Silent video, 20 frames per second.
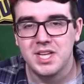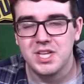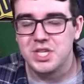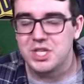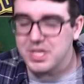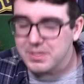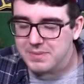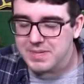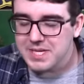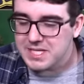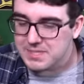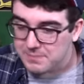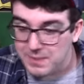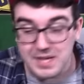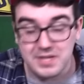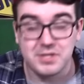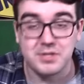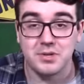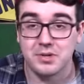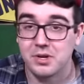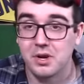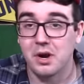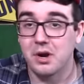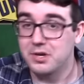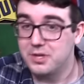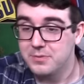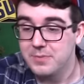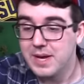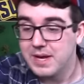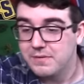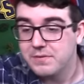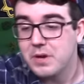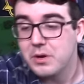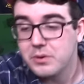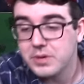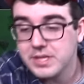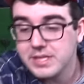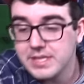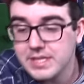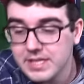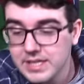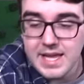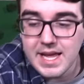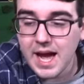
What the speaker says: Jimmy Spencer car. You may have noticed.